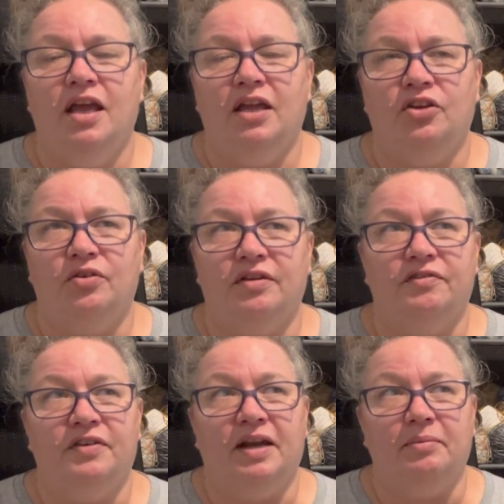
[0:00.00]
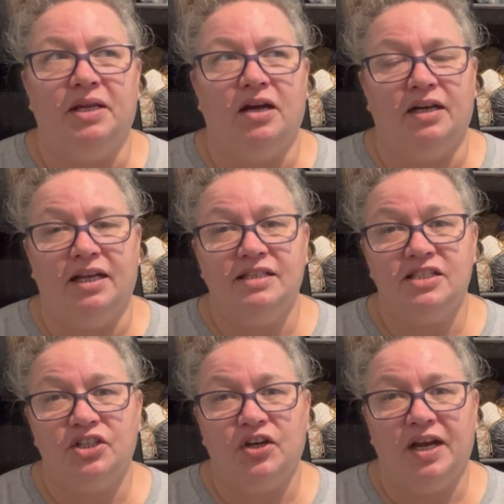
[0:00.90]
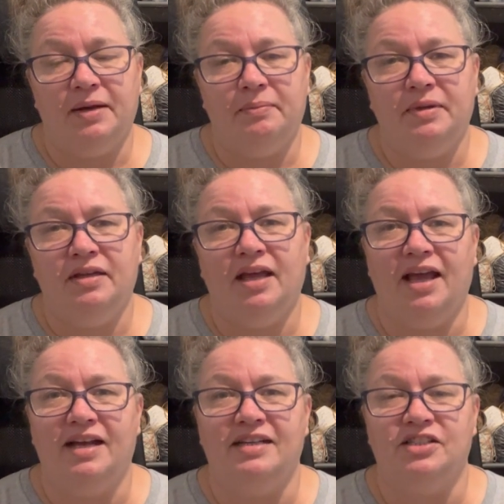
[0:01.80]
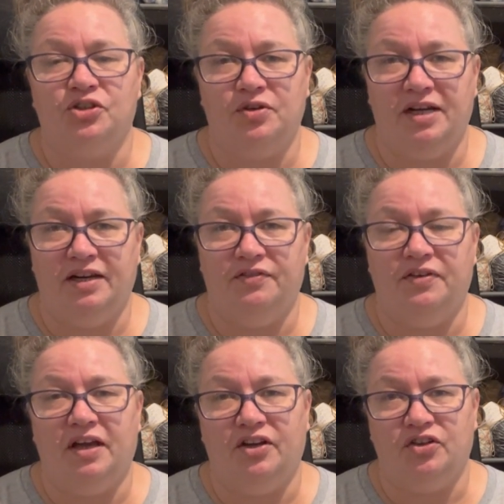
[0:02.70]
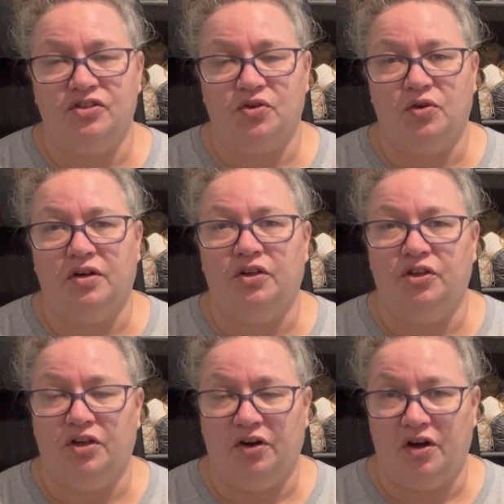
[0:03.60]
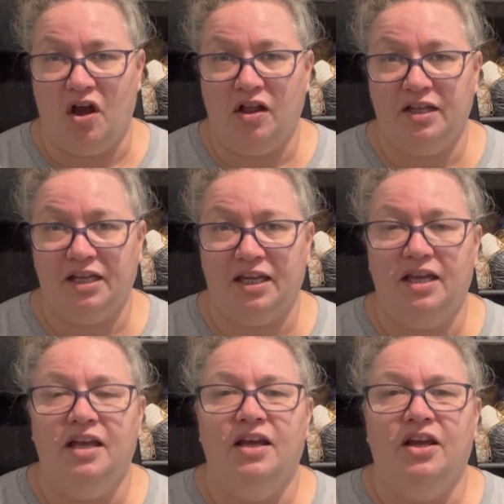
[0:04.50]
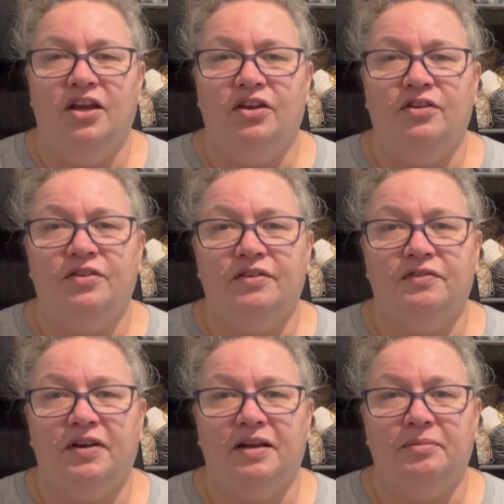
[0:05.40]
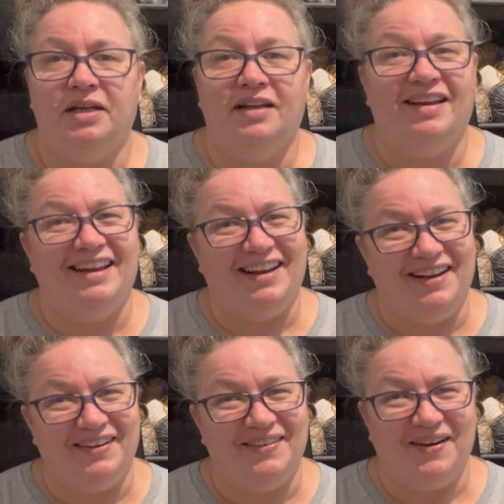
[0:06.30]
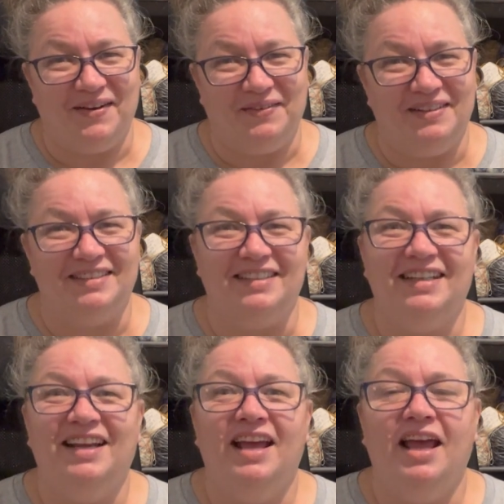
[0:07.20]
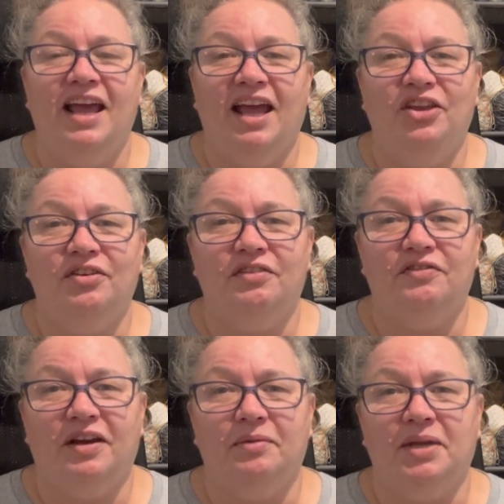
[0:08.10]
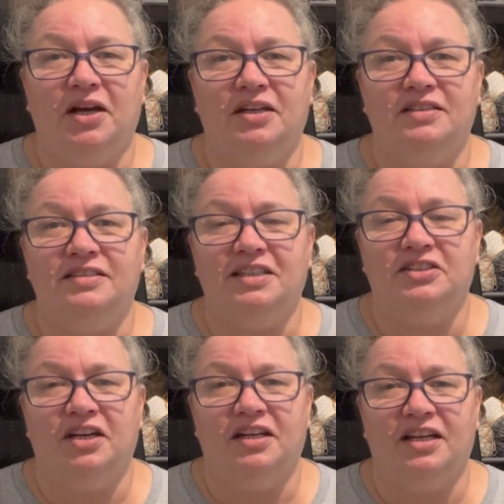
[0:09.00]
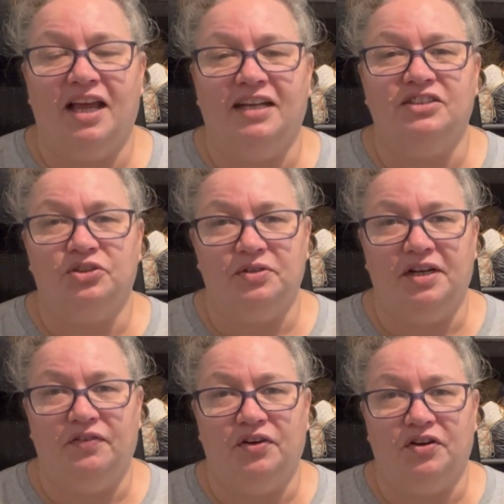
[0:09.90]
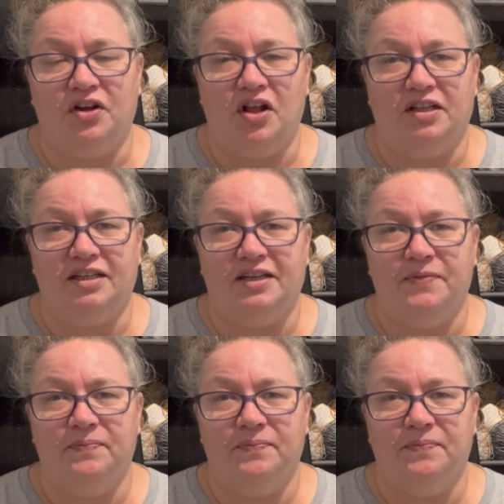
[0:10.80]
You can find me on Instagram as creative_yarnaholic. You can find me here, obviously, and you can find me on TikTok as Creative Yarnaholic.